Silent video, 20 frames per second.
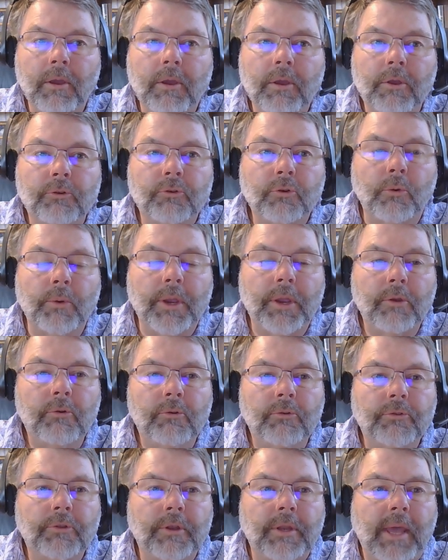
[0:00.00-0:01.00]
So
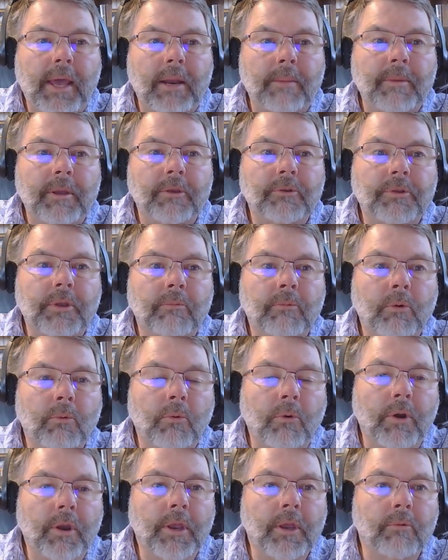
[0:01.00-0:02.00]
here's the database that we're
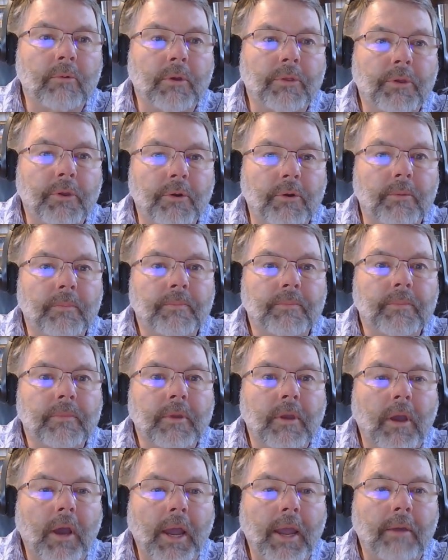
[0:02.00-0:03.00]
working with here.
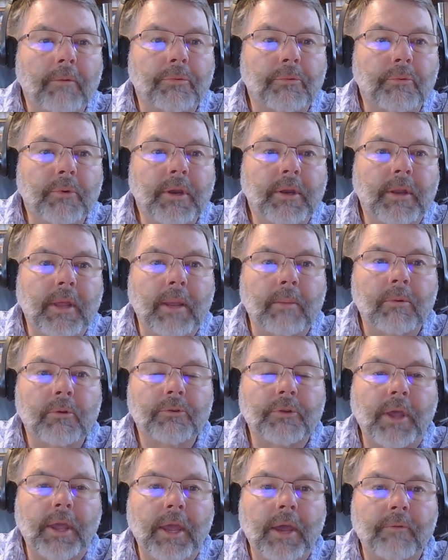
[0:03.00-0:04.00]
I have three
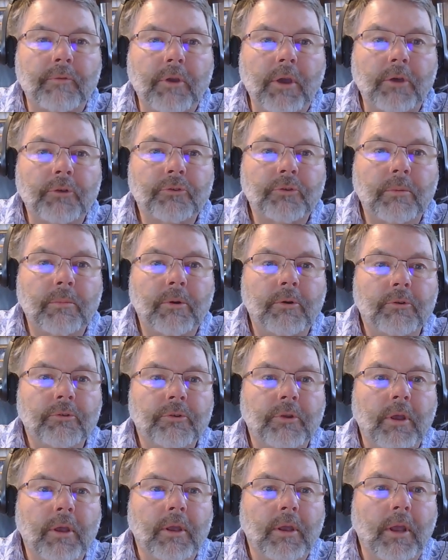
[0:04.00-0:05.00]
tables. I have customers,
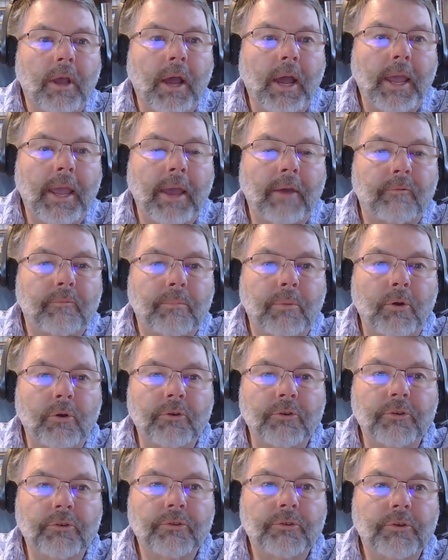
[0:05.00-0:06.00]
I have
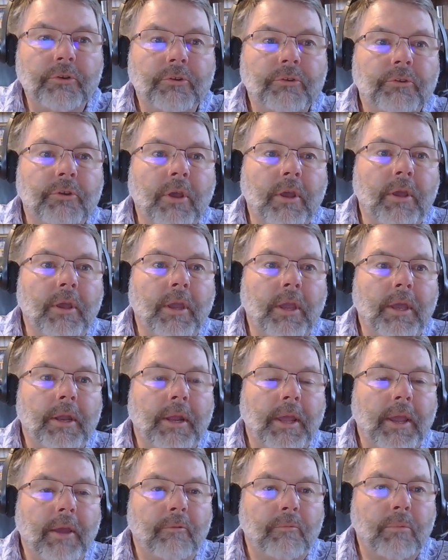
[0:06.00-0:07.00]
purchases, and
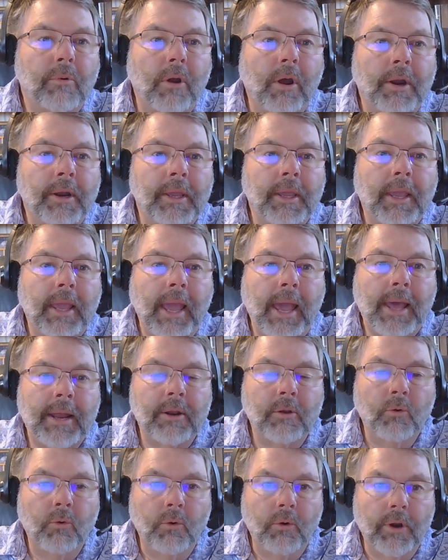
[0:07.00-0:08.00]
I have product
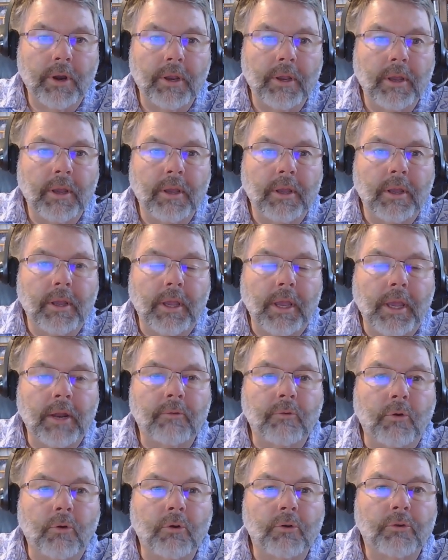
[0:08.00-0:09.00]
category. And
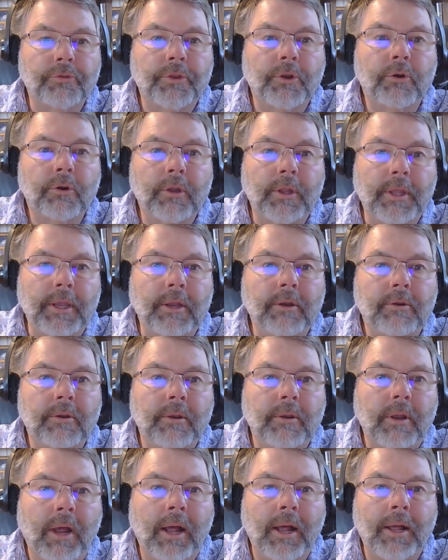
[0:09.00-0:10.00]
of course, they're linked
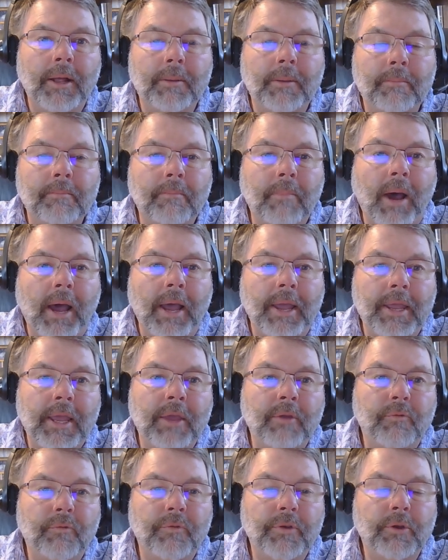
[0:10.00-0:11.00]
by
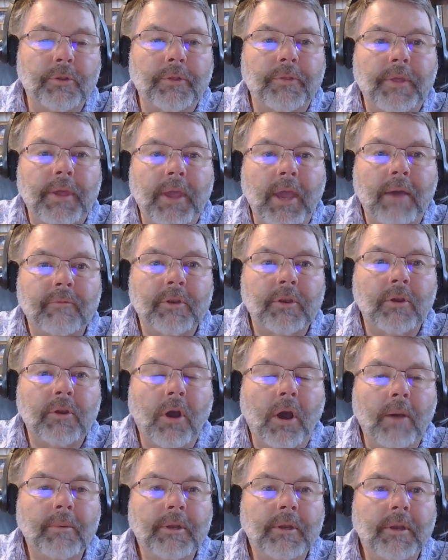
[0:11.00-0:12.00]
a field that they have in
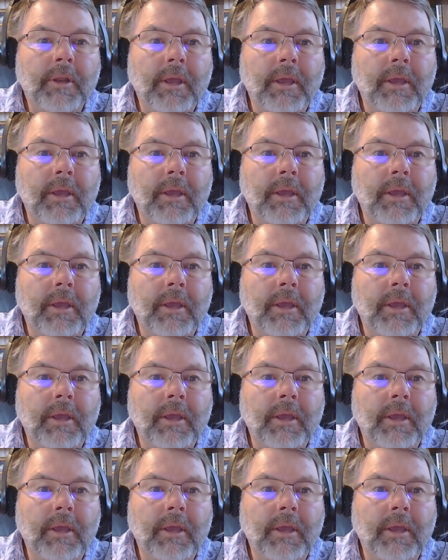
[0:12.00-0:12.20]
common,